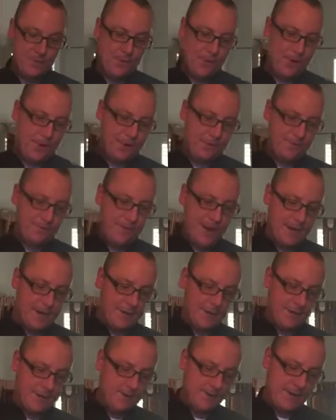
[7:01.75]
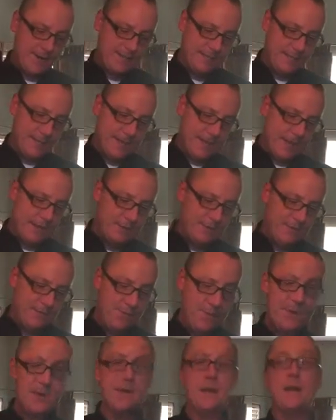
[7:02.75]
price, factory direct today is
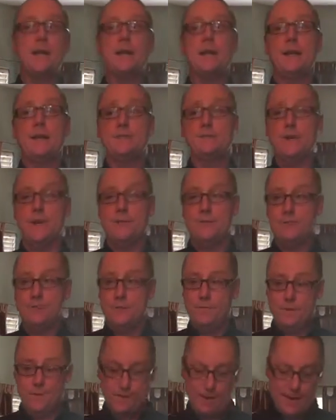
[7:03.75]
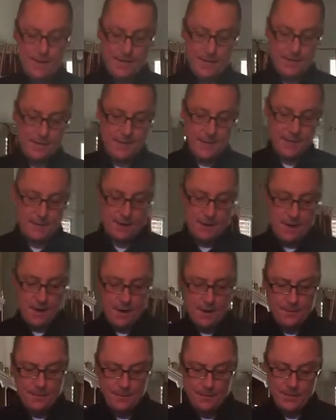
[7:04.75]
$49.95. So if you write that down there,
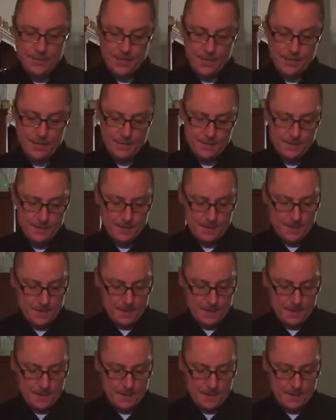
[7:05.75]
I'd appreciate it.